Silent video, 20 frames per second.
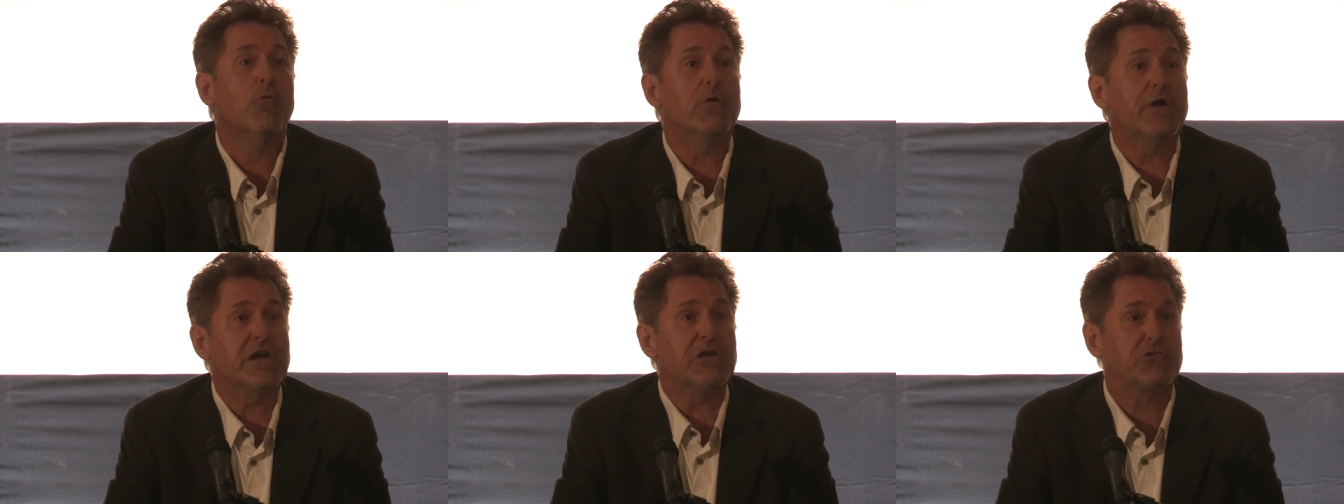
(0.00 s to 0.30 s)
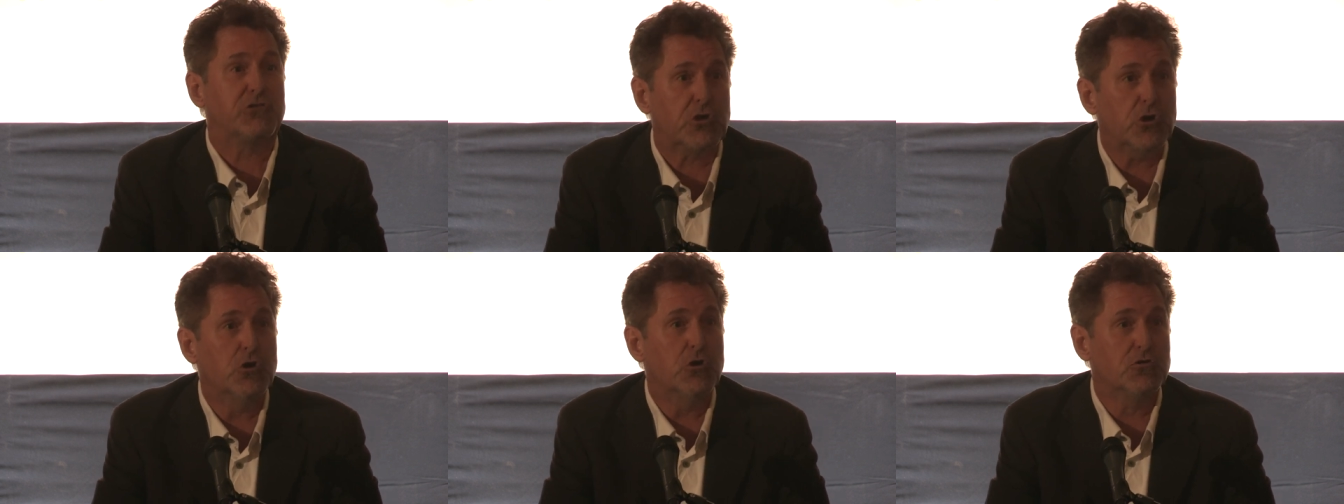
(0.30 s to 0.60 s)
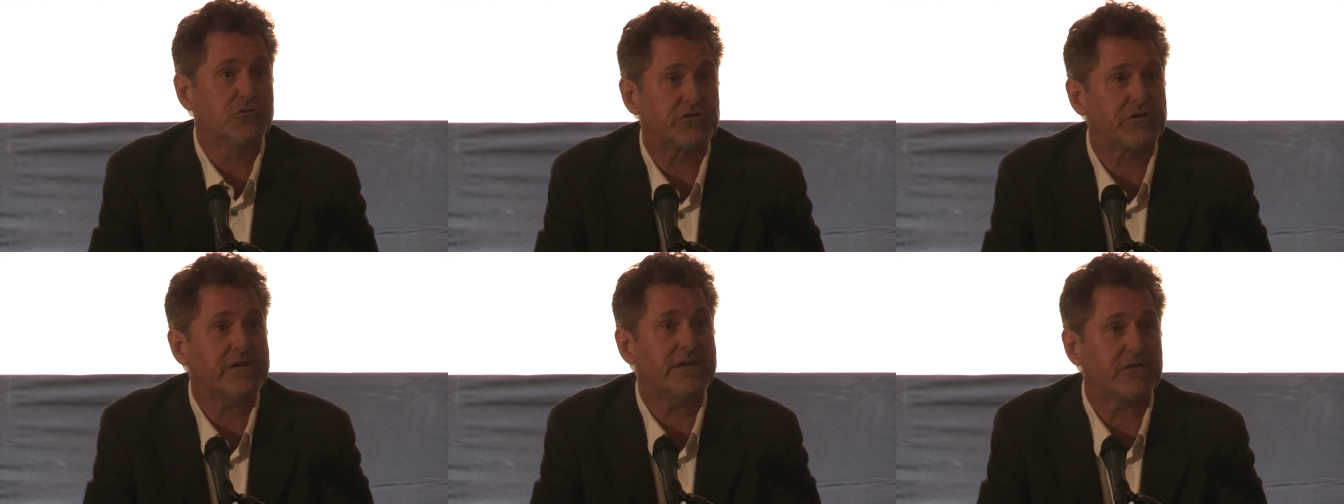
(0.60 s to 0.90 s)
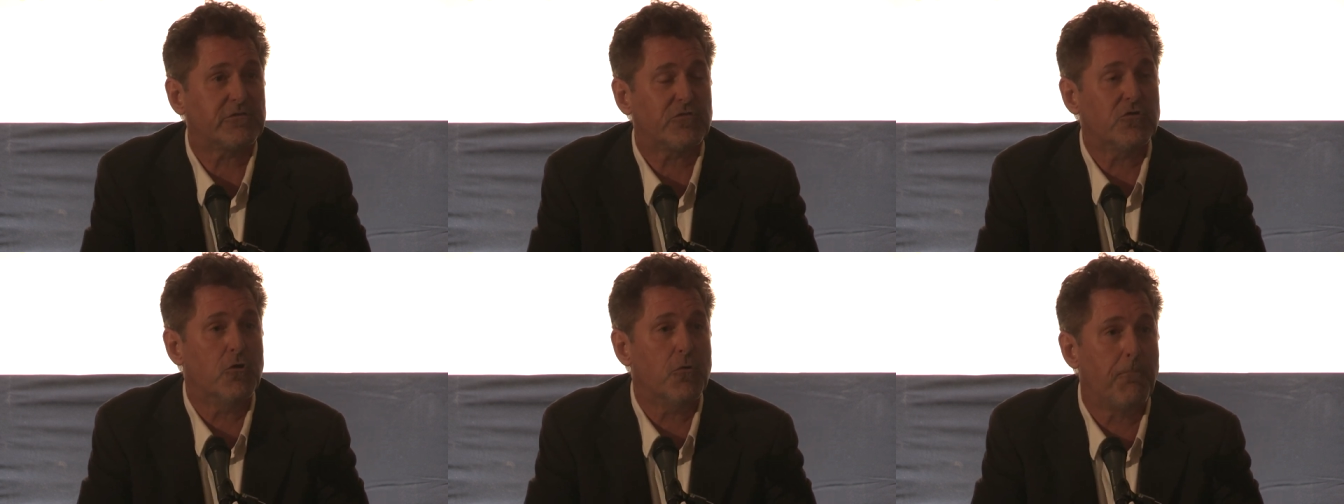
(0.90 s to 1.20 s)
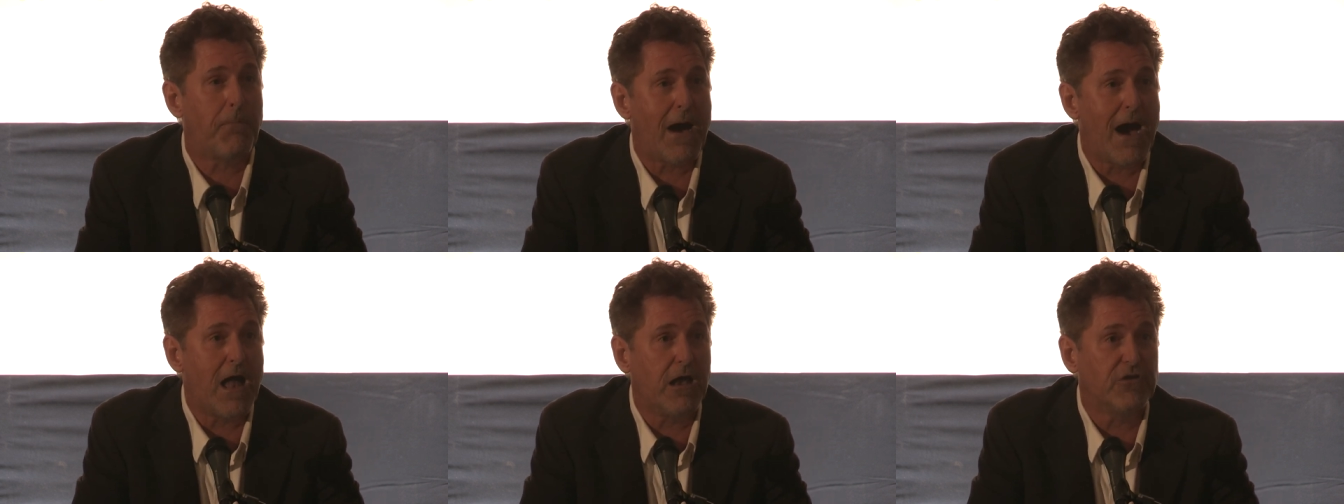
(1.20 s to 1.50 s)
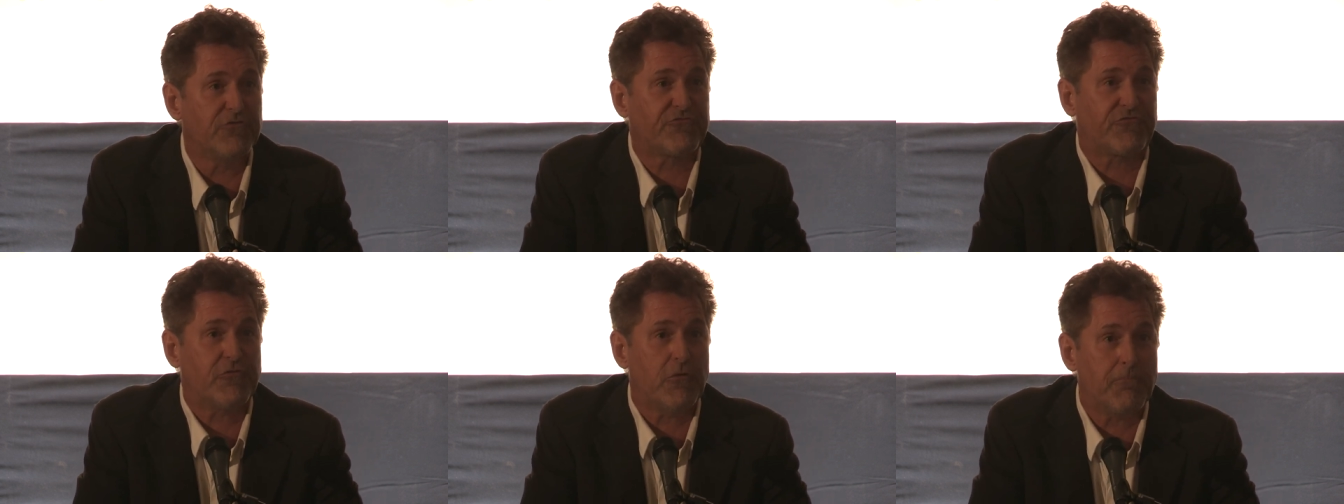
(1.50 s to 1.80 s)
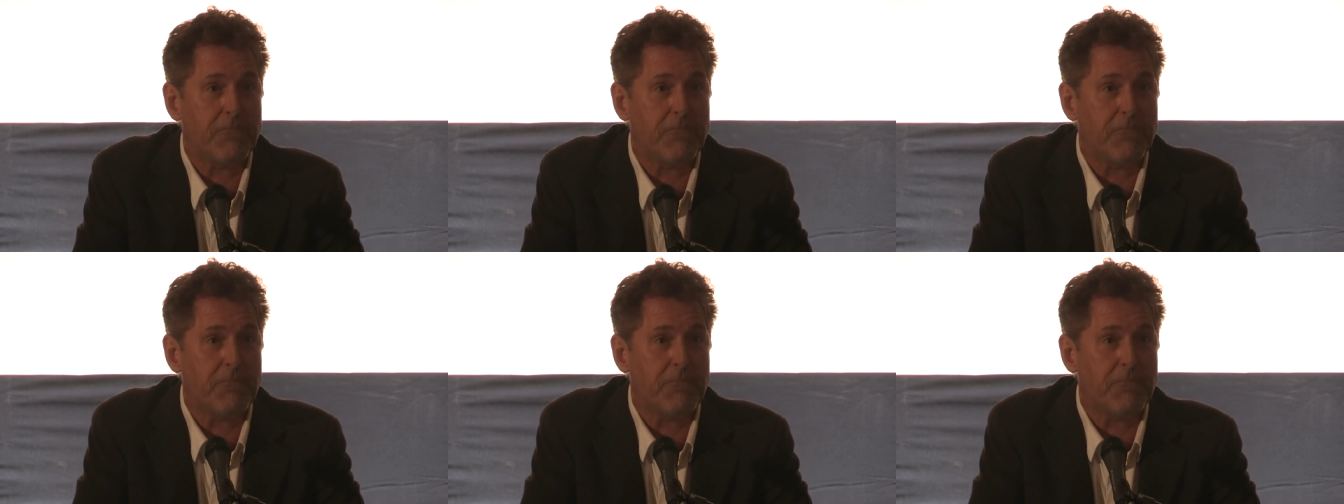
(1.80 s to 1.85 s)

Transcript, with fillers: We do seek to abolish